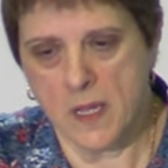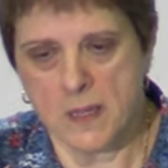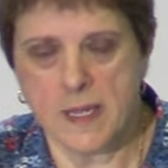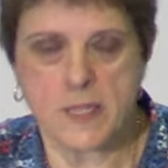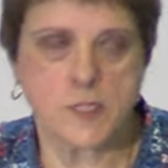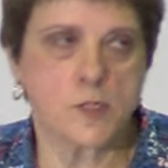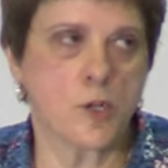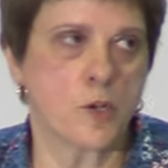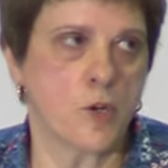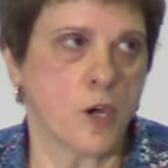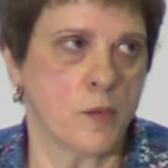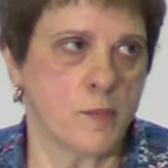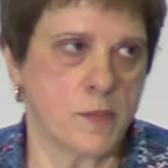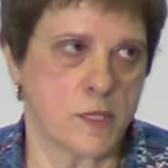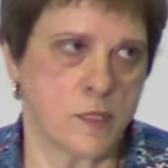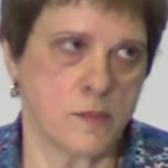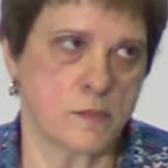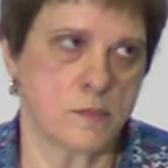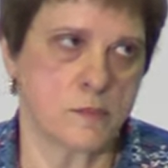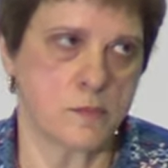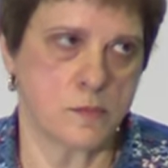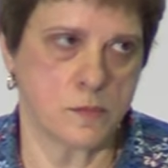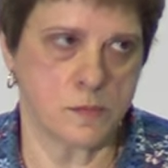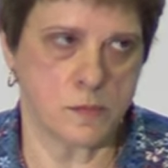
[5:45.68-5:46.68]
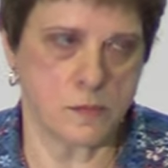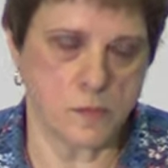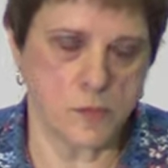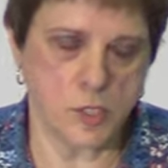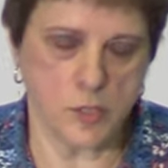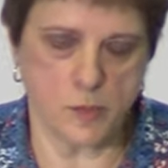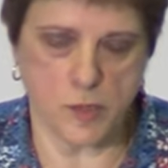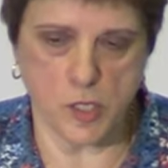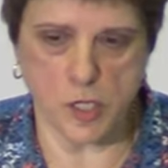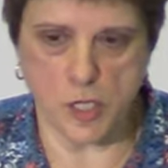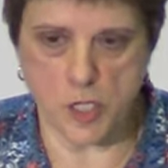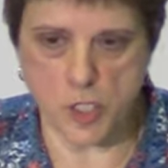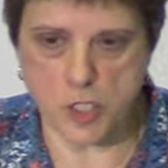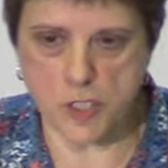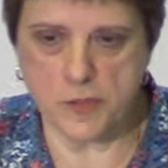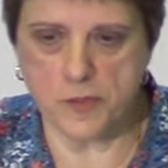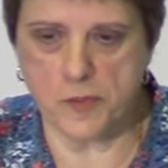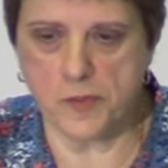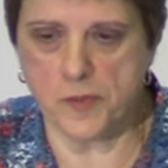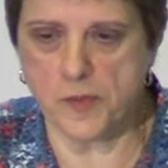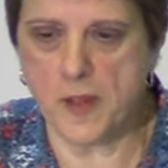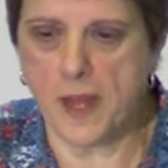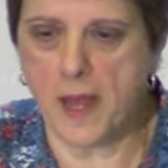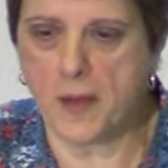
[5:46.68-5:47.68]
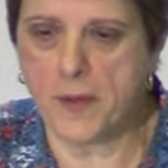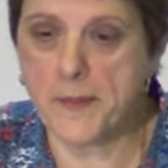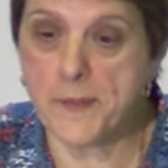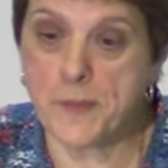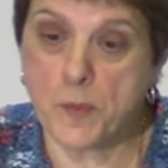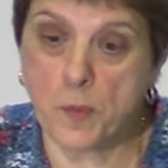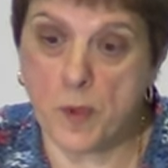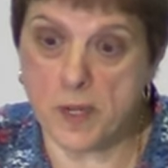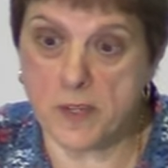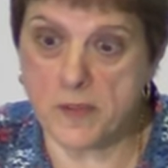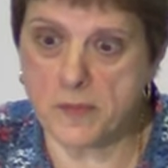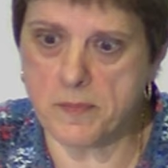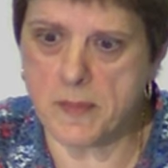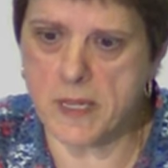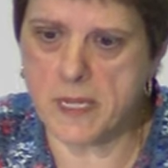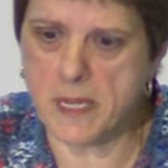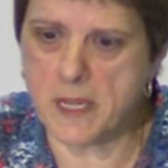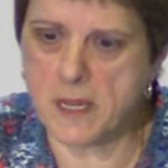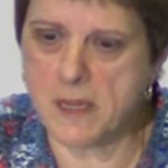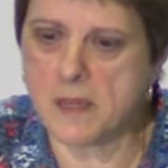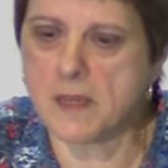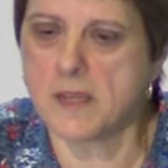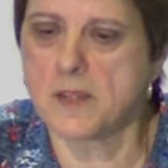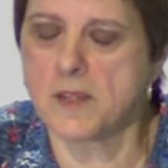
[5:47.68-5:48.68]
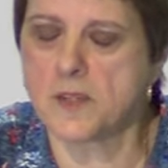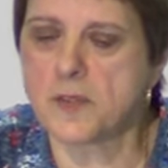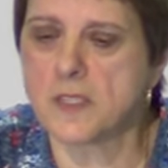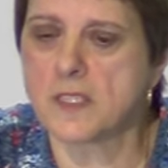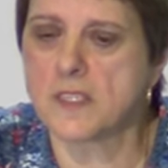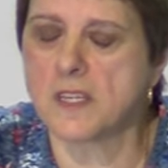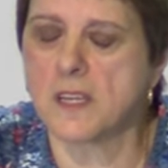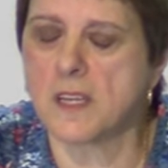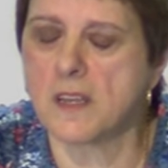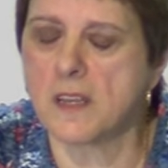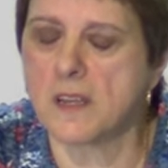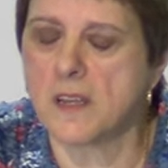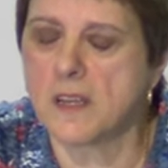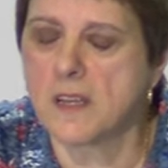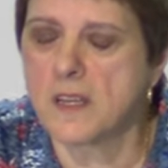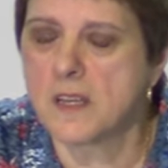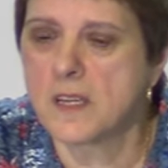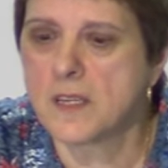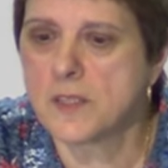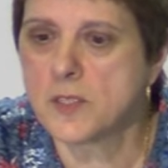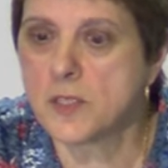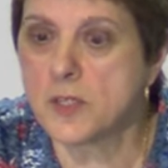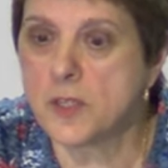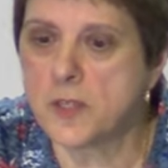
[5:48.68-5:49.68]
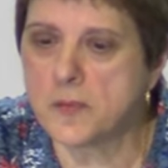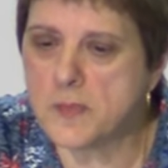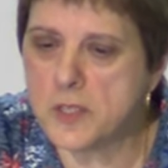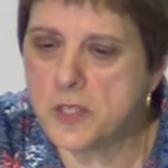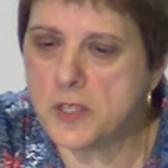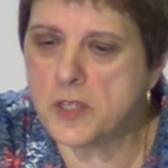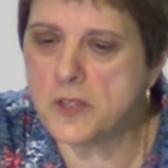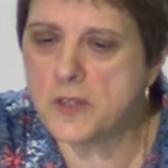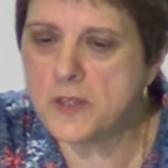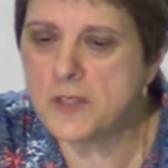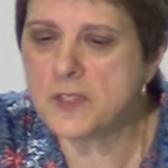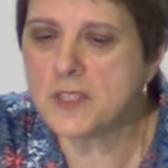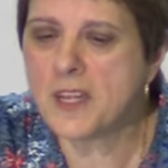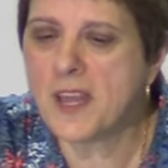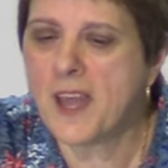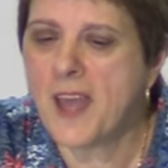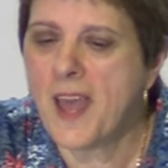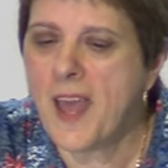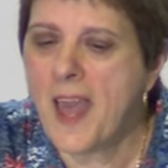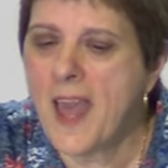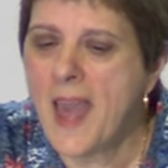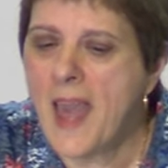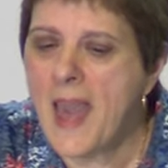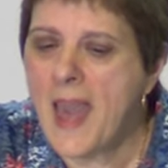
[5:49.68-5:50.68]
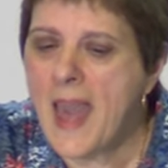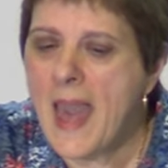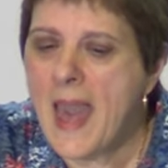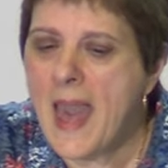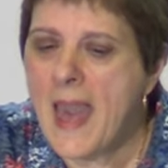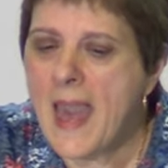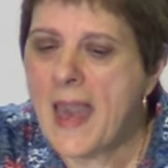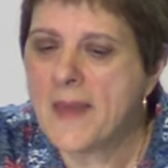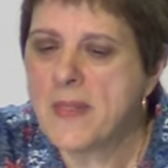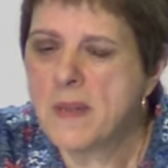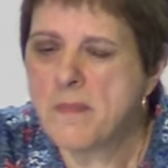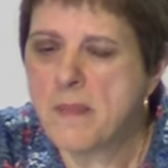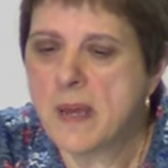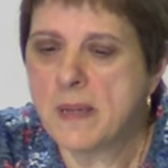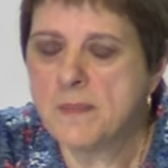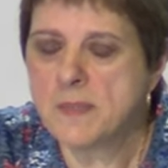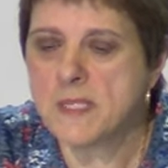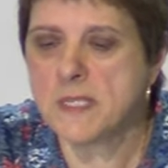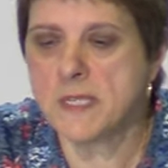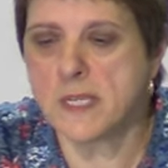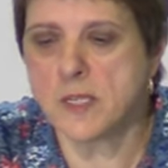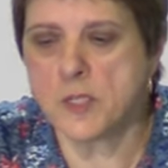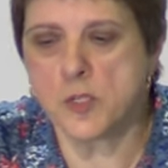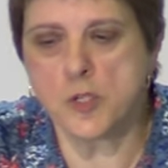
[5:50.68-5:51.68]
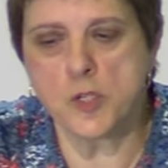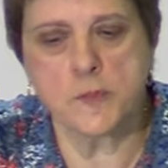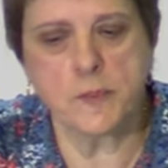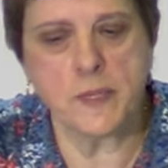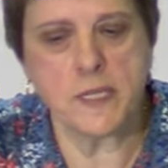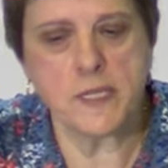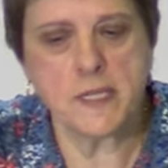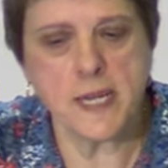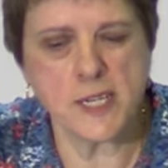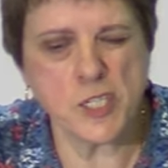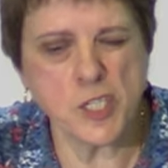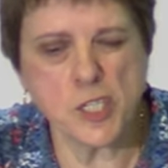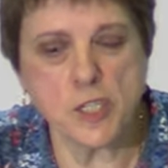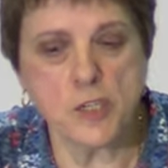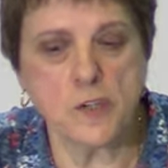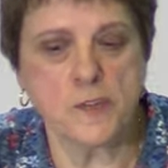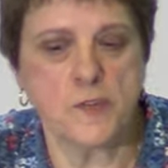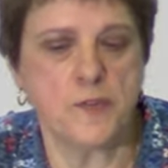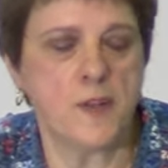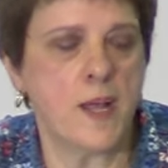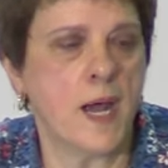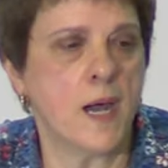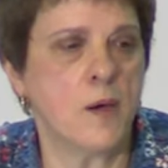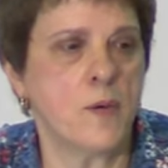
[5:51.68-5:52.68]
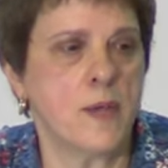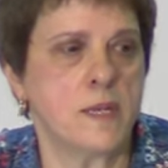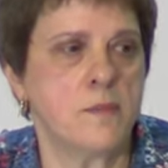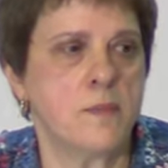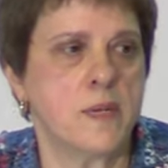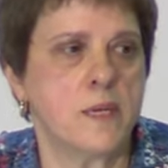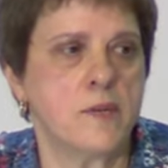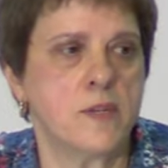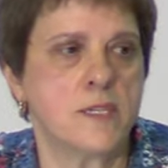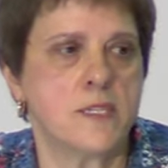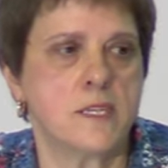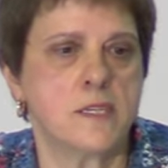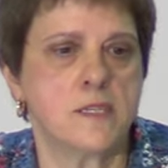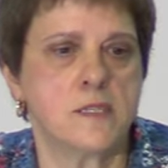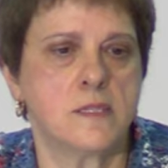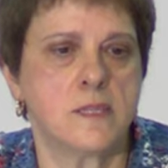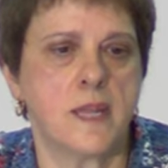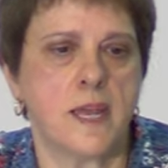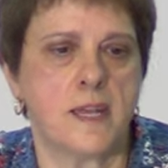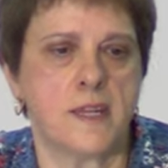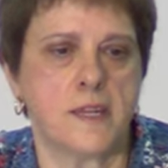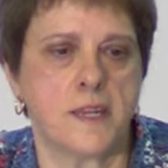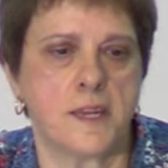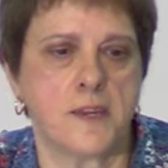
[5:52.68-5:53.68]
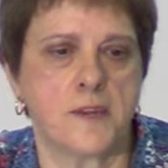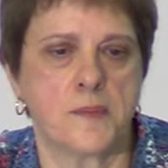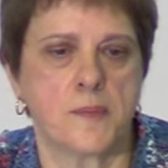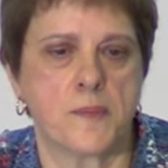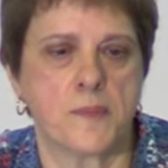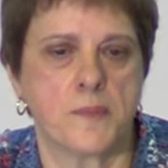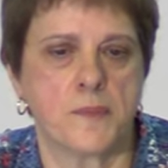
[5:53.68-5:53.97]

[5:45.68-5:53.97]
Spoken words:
That's a common terminology for flower, one of many interesting terms used. And the mum says, "Who's been touching your flower?" And Mary says, "Daddy."